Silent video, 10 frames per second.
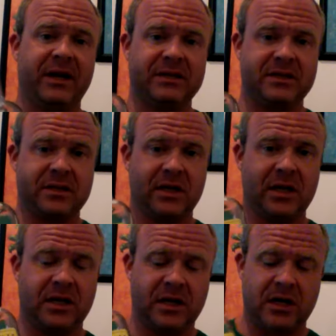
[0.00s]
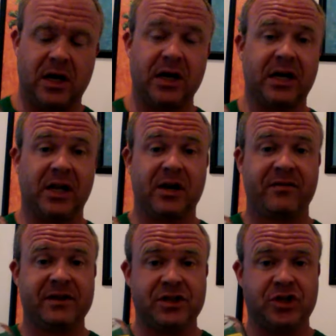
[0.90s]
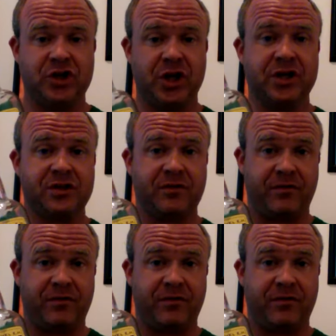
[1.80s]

but it's unclear if it's just